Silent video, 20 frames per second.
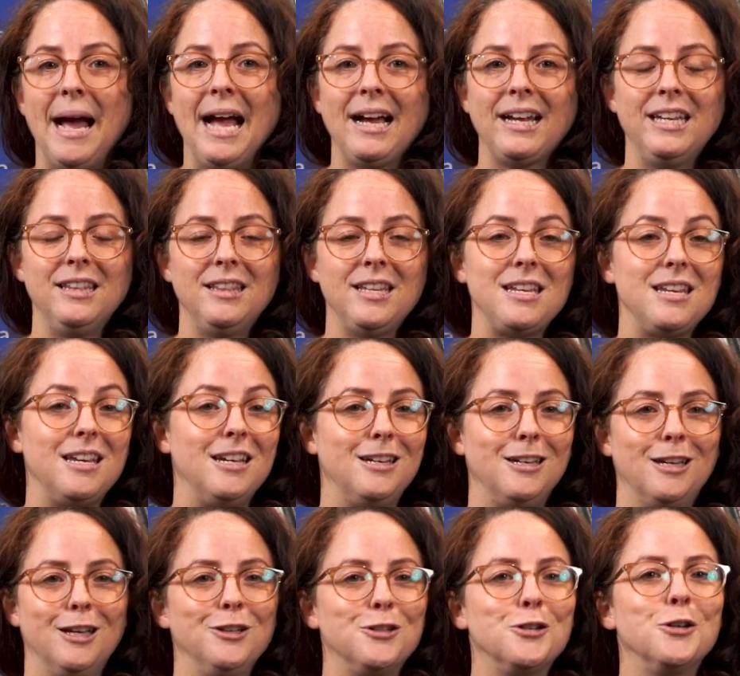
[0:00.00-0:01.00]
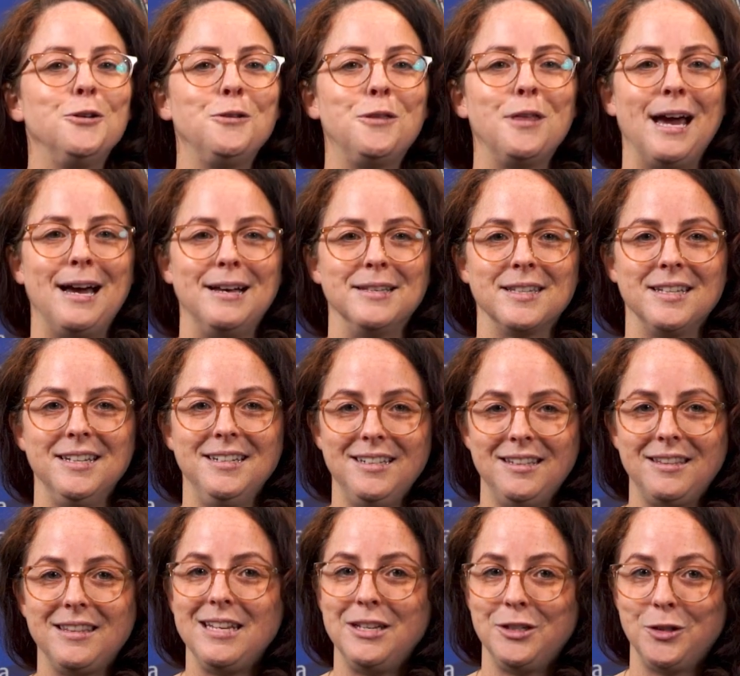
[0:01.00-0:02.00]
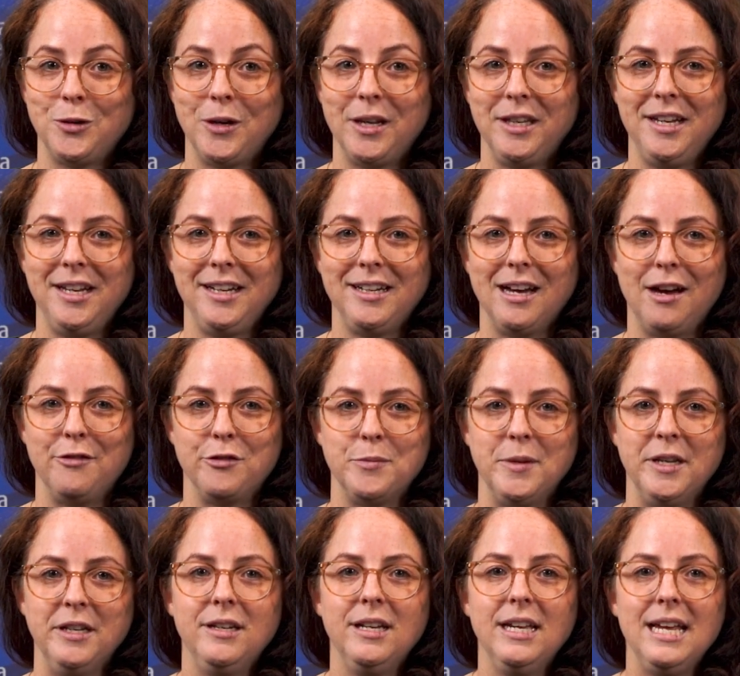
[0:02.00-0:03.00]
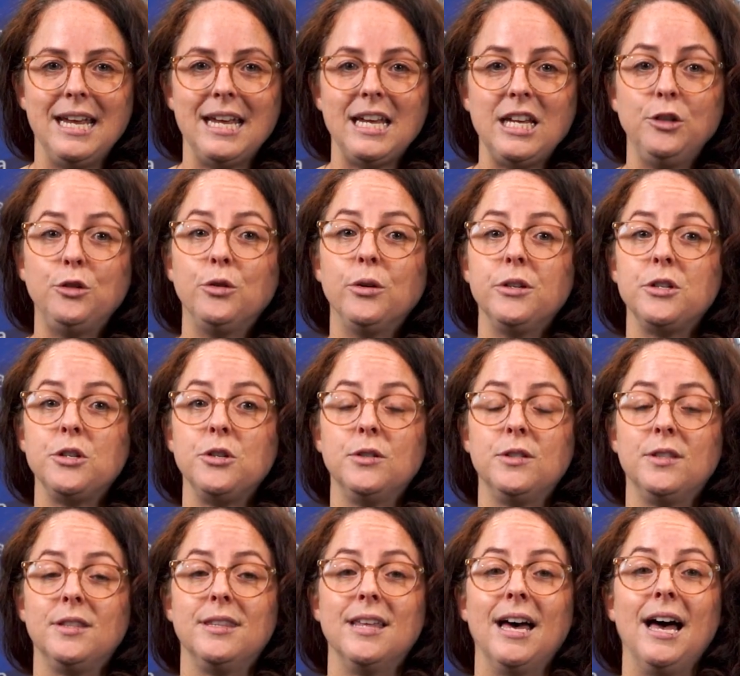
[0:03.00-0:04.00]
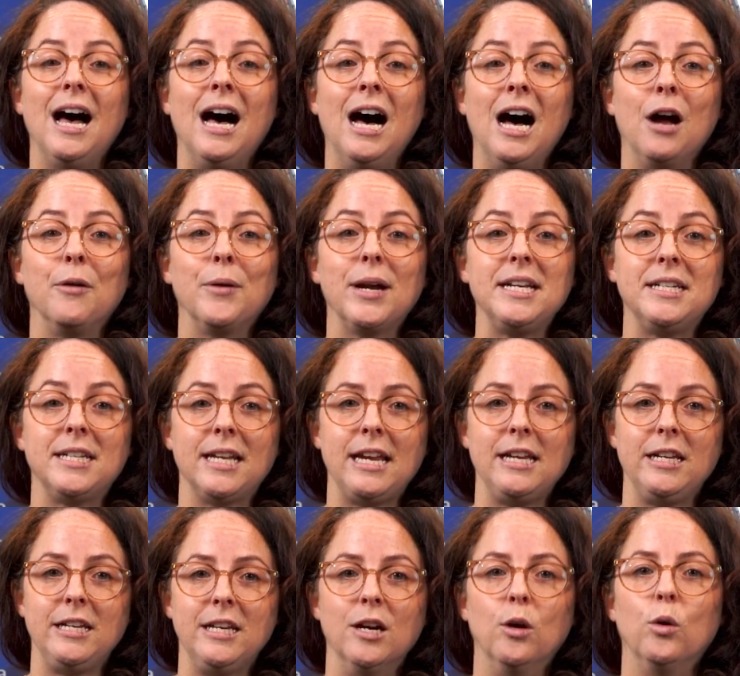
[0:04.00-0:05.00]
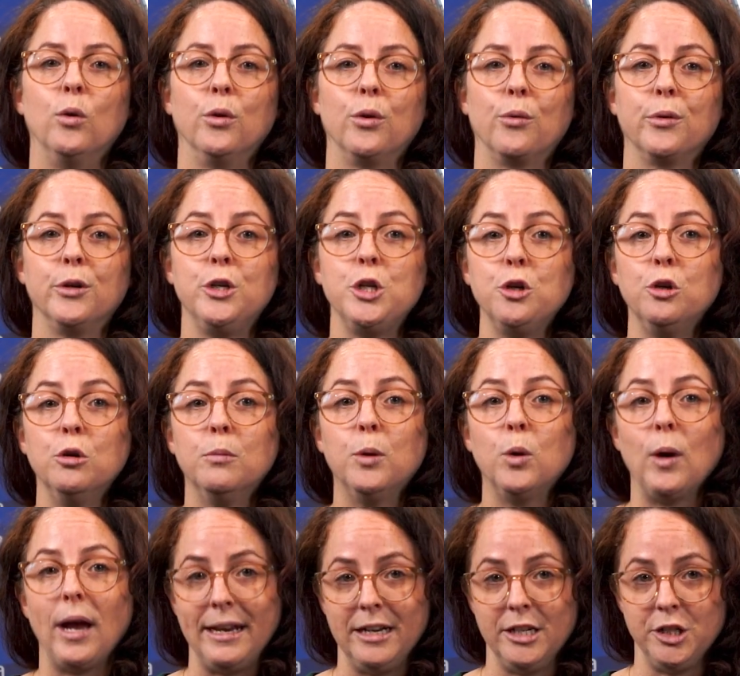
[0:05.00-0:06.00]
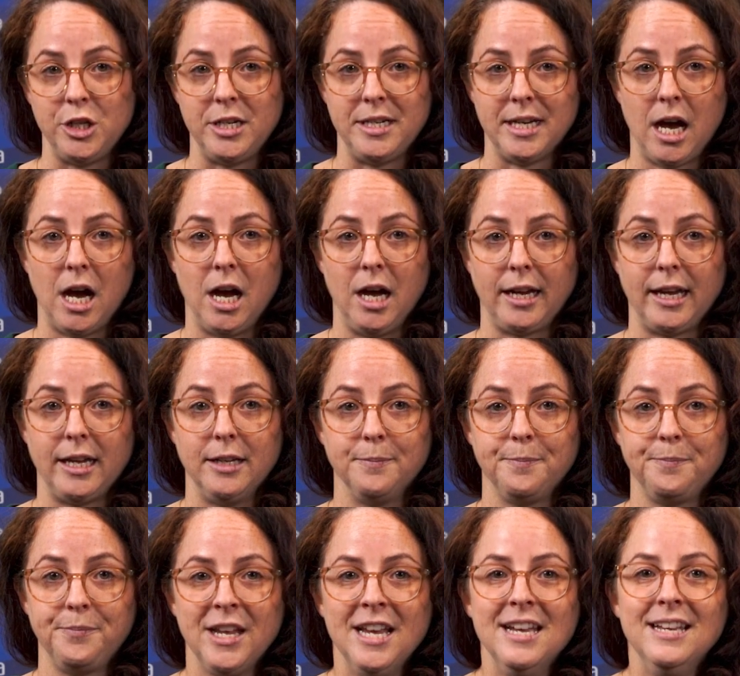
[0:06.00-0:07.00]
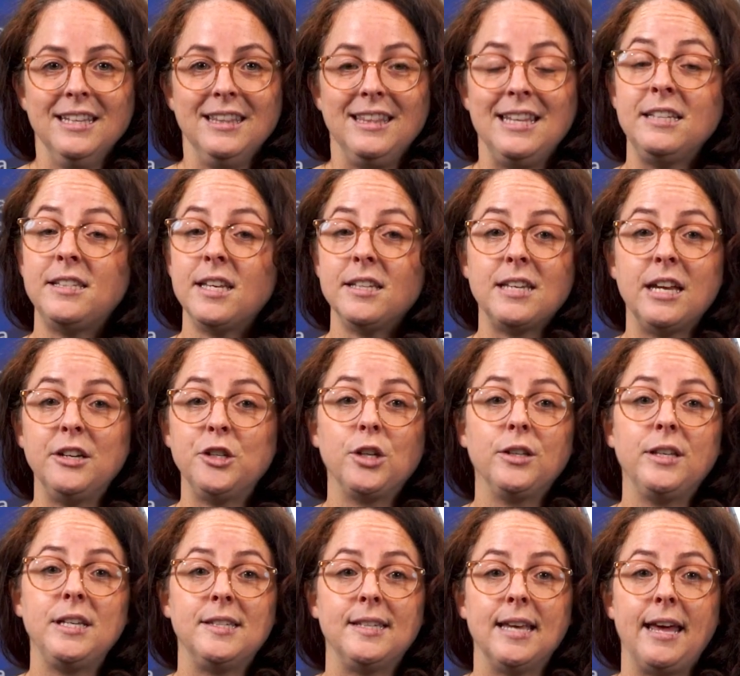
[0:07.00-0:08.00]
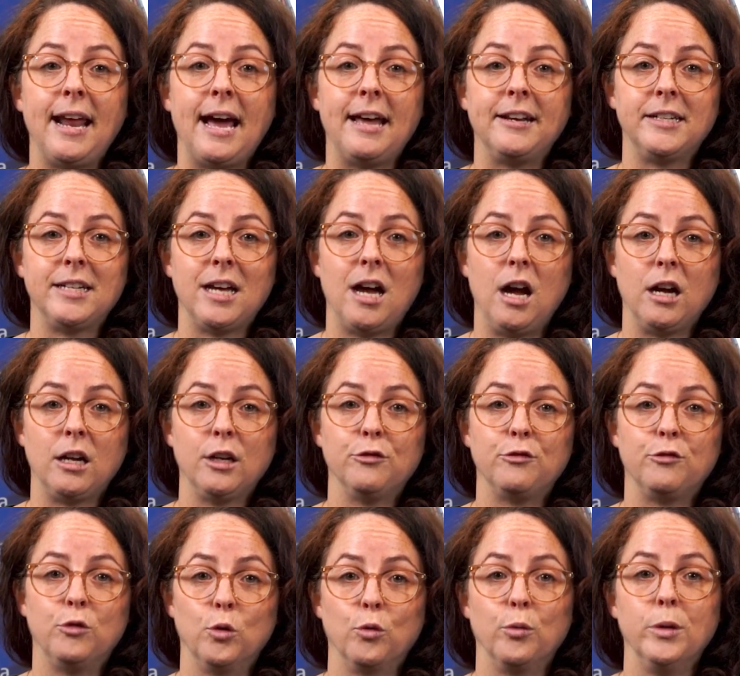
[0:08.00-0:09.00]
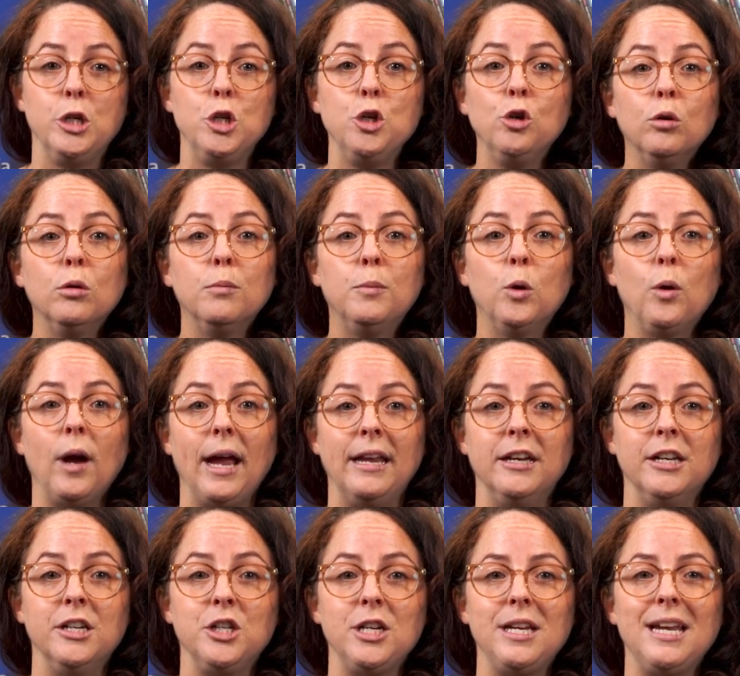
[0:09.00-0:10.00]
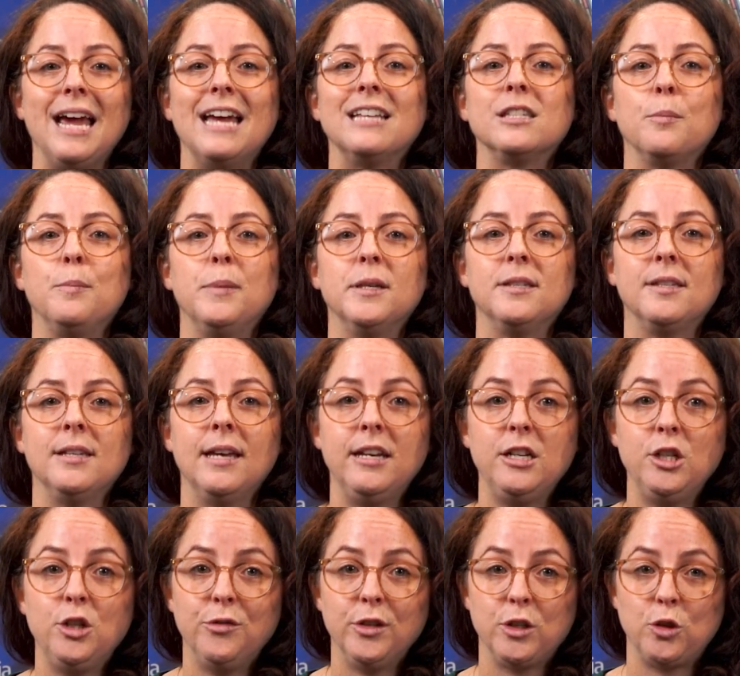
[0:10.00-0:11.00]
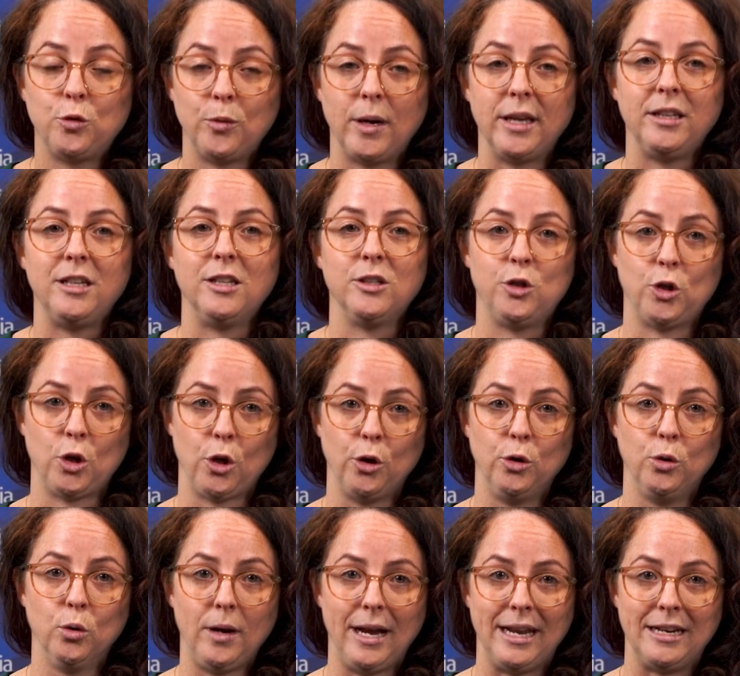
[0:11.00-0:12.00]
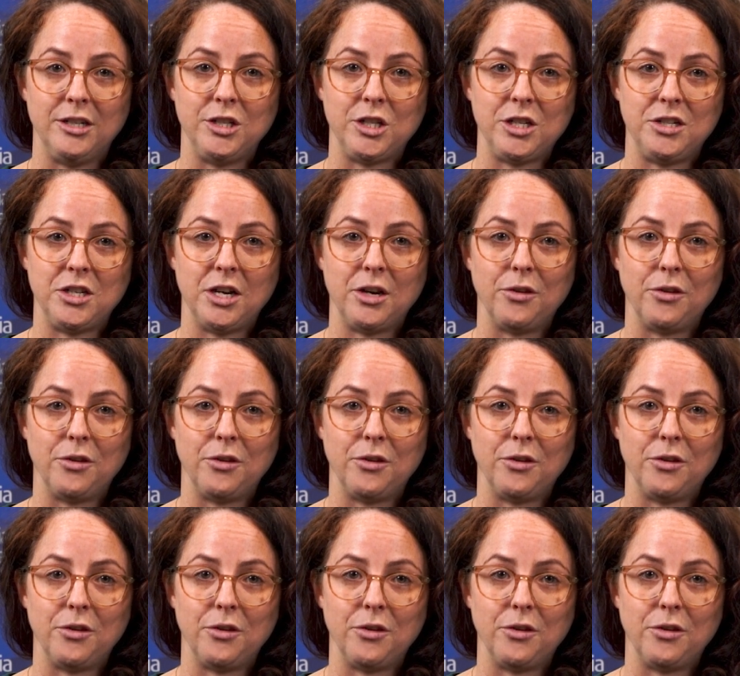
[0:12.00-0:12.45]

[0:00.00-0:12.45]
Back in the year 2000, the Australian government introduced the RET, or the Renewable Energy Target. This essentially set out a target for renewable energy as a percentage of Australia's total energy